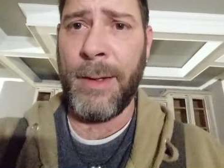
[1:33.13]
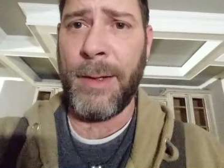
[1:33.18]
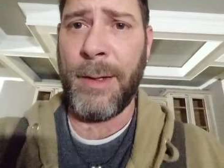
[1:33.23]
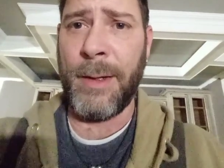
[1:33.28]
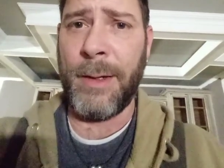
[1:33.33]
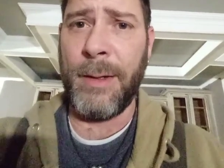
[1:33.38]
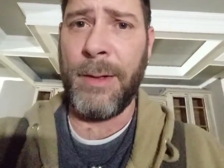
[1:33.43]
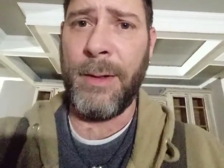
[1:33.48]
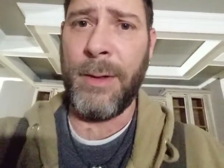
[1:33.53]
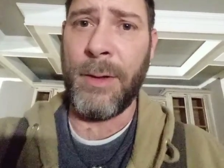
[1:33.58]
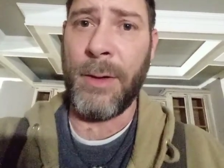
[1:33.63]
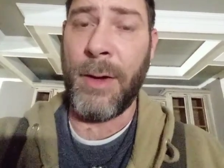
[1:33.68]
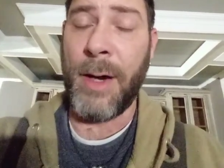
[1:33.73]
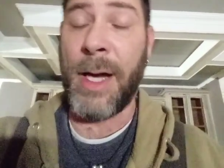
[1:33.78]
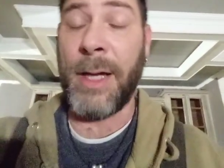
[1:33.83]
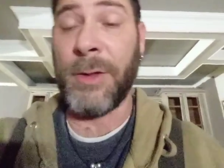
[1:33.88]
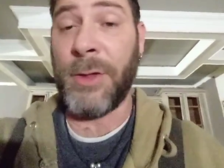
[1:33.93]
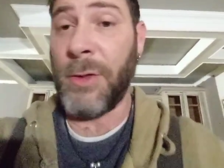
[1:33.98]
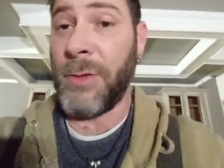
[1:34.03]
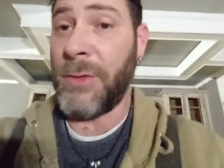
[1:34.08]

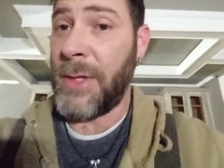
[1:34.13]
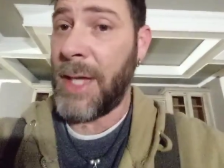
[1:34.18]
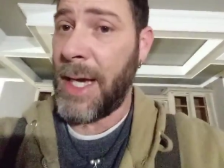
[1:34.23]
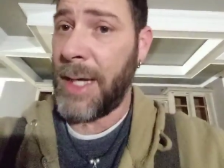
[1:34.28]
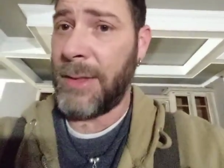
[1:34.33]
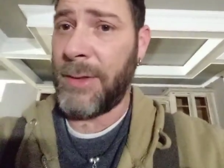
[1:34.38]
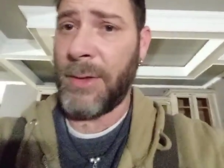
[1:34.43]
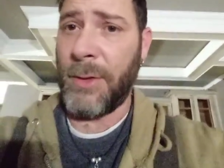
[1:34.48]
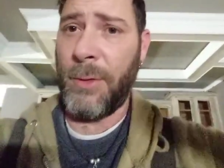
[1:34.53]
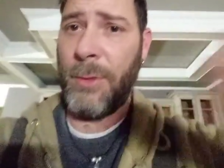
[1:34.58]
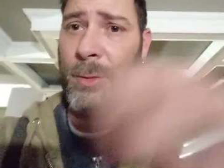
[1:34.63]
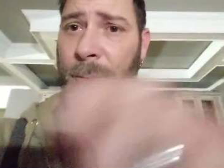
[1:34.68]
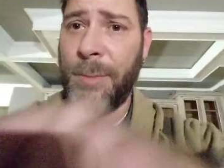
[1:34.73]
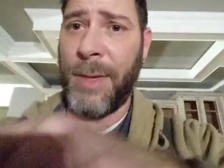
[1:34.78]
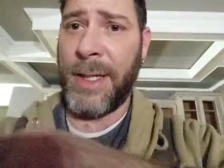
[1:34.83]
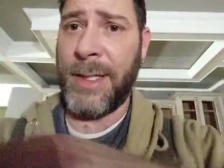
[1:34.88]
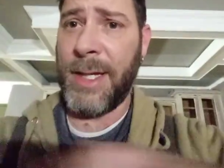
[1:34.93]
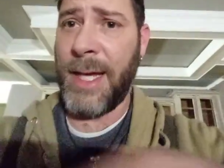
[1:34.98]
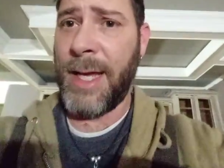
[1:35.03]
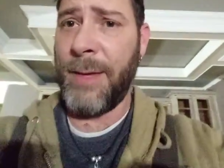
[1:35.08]
I'll use that to hold
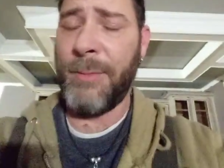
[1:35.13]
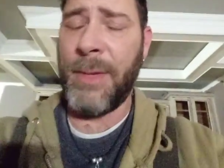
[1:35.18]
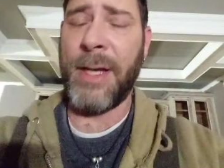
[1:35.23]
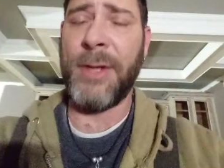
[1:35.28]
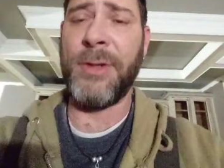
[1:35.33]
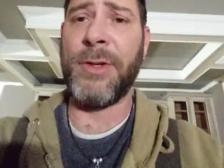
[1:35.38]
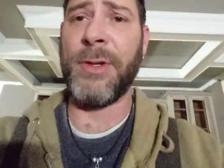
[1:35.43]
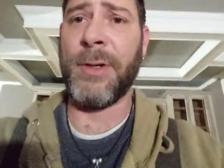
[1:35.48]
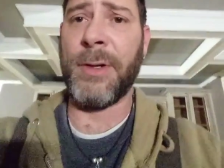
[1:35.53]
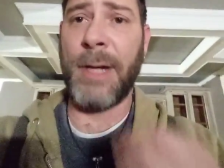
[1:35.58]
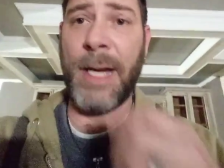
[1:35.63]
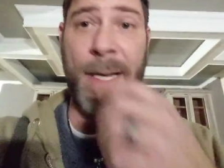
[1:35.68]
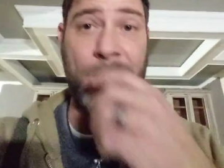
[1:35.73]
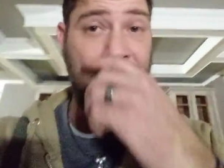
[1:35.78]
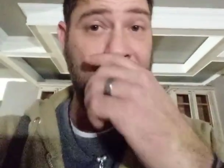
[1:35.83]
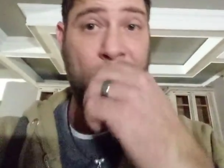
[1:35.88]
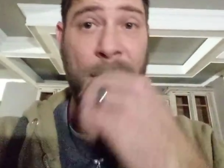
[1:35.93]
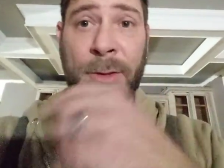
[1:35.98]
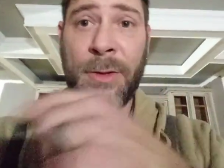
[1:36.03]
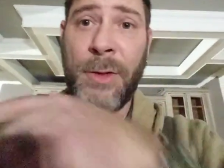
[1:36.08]
my tape measure, and
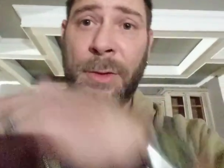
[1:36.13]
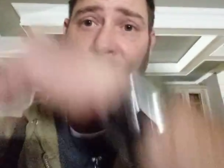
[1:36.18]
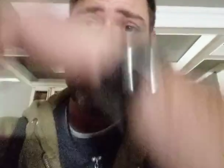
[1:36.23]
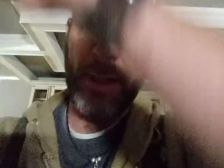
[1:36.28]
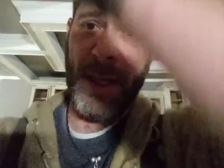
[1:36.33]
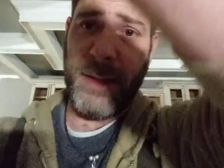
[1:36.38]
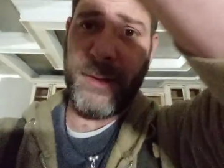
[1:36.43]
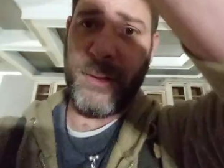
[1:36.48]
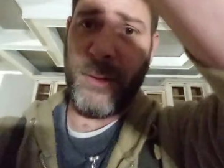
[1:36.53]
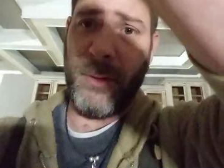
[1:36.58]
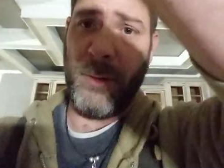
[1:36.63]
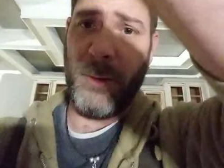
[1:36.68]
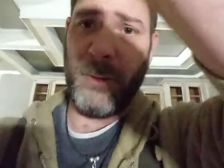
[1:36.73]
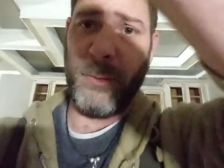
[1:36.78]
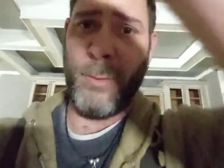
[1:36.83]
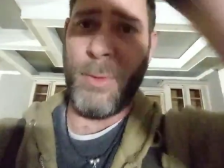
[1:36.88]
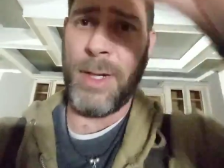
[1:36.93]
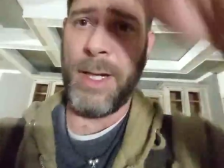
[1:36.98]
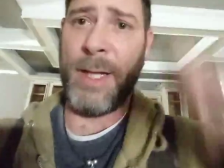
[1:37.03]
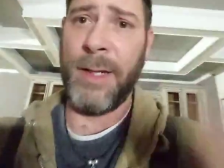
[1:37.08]
then I'll use that to
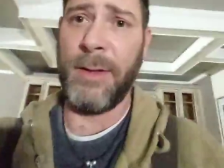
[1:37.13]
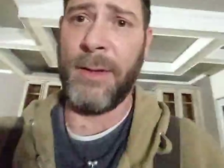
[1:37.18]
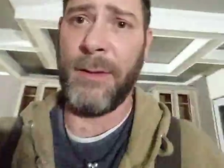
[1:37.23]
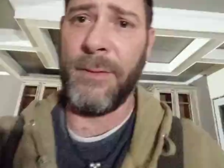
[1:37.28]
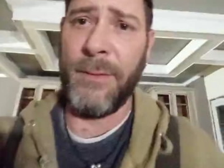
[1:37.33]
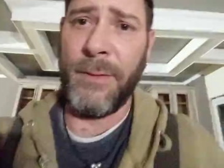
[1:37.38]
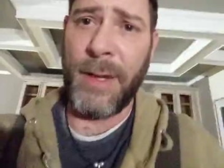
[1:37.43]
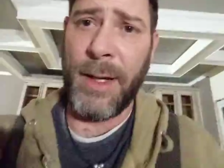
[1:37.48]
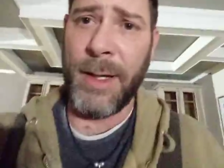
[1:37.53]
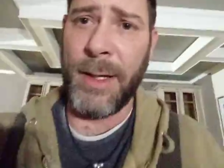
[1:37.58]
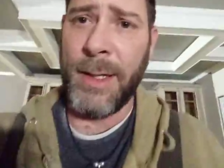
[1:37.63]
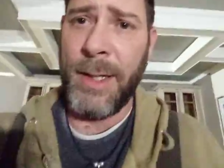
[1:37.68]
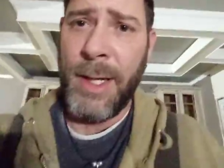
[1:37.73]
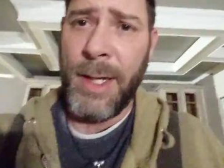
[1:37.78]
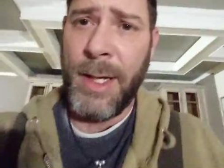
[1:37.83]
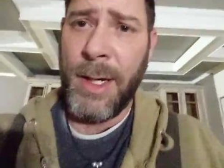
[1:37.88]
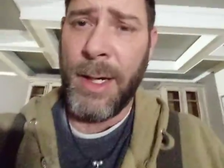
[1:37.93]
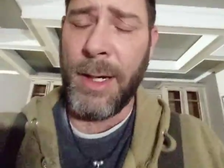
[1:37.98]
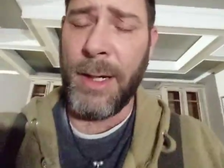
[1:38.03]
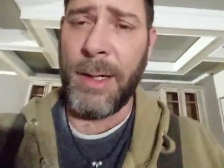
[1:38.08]
hold one end of
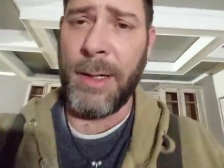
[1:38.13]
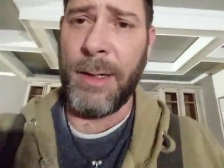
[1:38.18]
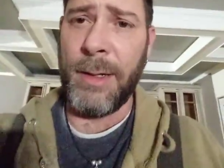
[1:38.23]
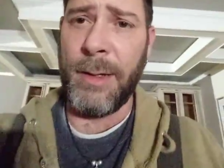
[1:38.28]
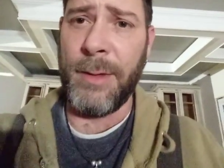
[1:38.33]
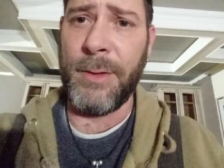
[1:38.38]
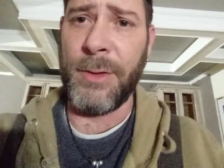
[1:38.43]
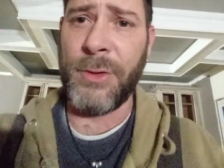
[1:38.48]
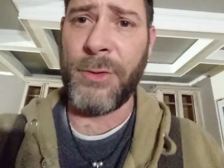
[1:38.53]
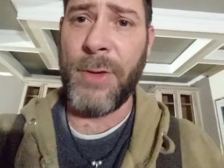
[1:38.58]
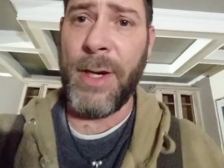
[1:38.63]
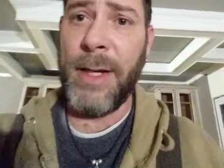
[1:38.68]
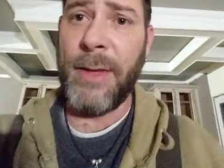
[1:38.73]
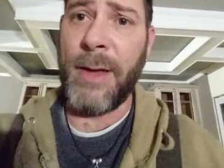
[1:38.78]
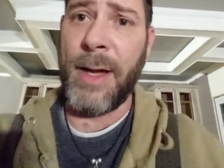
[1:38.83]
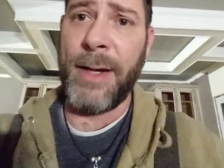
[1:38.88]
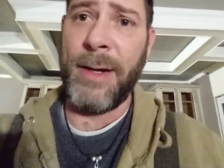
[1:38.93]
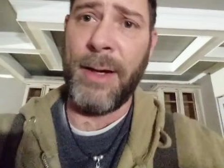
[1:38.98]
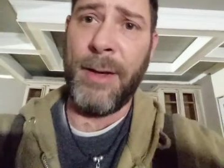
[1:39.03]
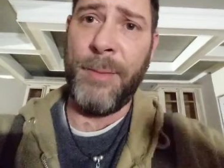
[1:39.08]
the string
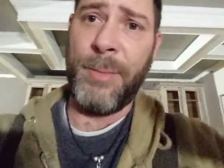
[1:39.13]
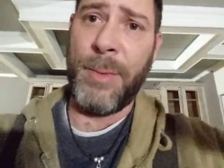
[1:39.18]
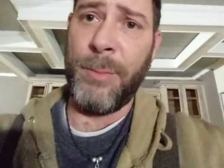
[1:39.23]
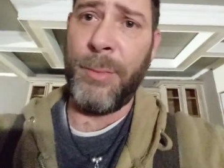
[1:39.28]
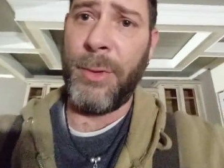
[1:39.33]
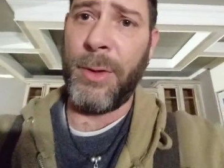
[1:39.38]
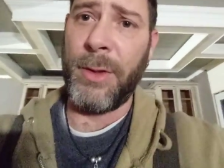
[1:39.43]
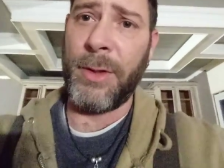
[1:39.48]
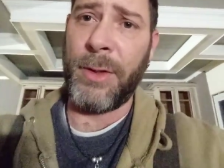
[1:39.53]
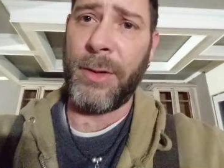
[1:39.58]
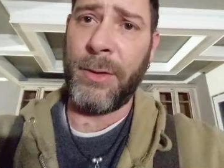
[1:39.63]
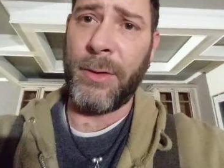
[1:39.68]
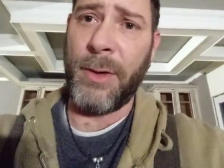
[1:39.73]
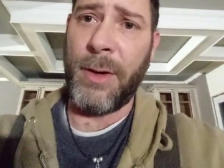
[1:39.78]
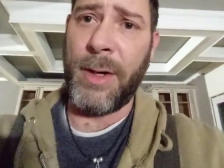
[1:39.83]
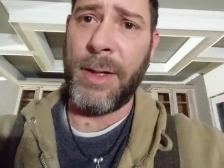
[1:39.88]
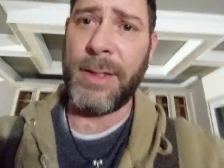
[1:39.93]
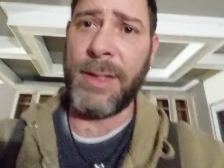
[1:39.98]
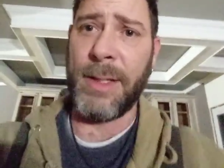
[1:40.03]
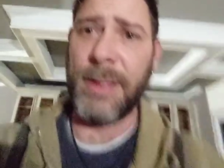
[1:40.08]
line up and pull it
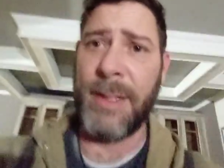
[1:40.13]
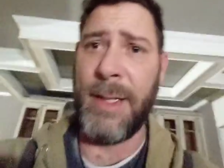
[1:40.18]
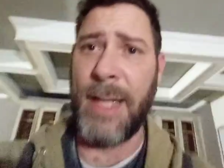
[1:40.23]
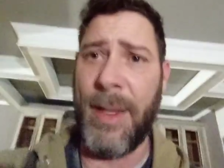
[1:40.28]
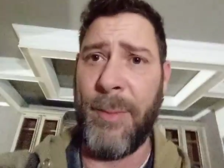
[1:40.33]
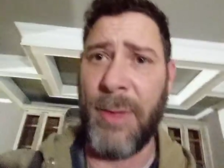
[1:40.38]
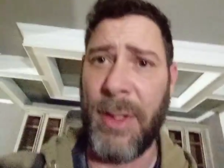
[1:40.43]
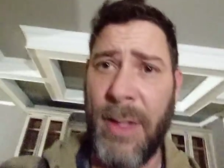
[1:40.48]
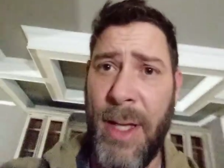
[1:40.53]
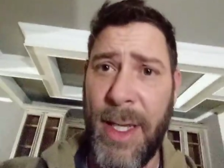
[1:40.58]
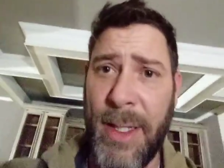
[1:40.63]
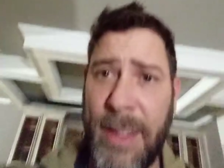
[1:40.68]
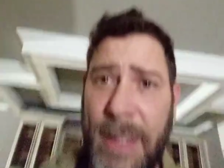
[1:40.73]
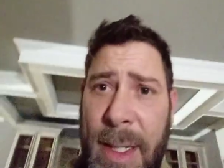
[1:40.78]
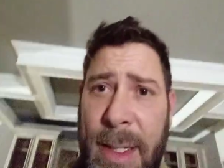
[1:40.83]
across and snap the lines.